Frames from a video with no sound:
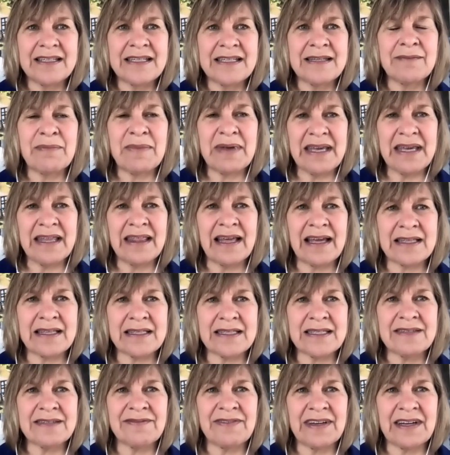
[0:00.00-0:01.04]
me,
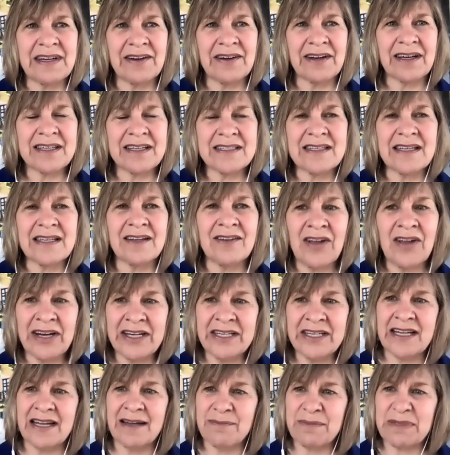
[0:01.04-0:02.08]
that's fair, because a lot
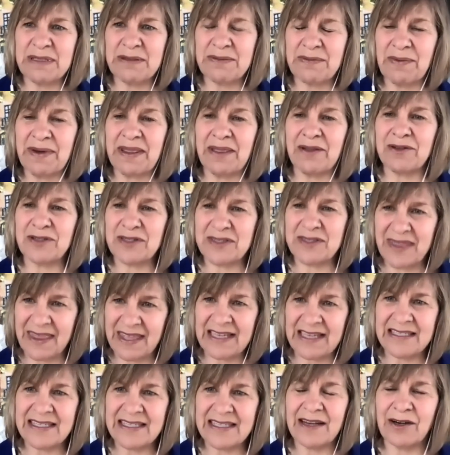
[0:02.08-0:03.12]
of times when there's
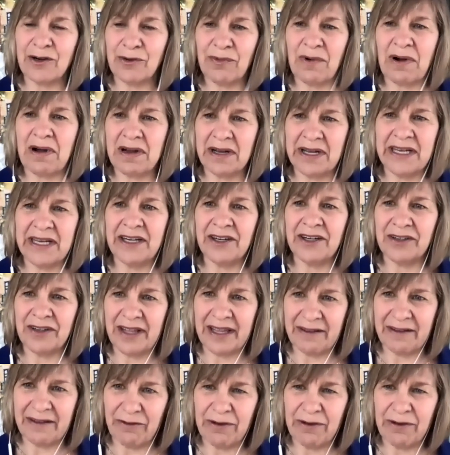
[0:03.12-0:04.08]
things that are wrong in our life,